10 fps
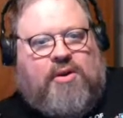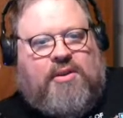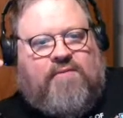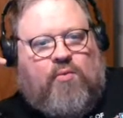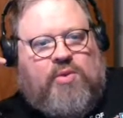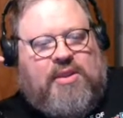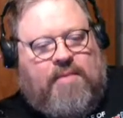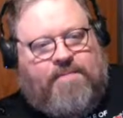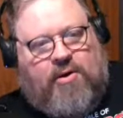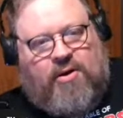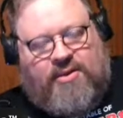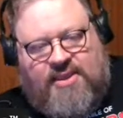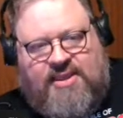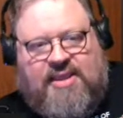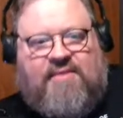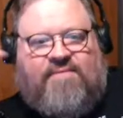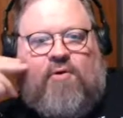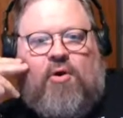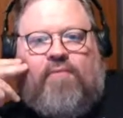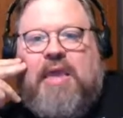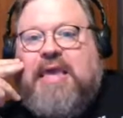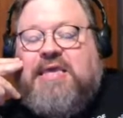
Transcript: And even when the Empire did get involved,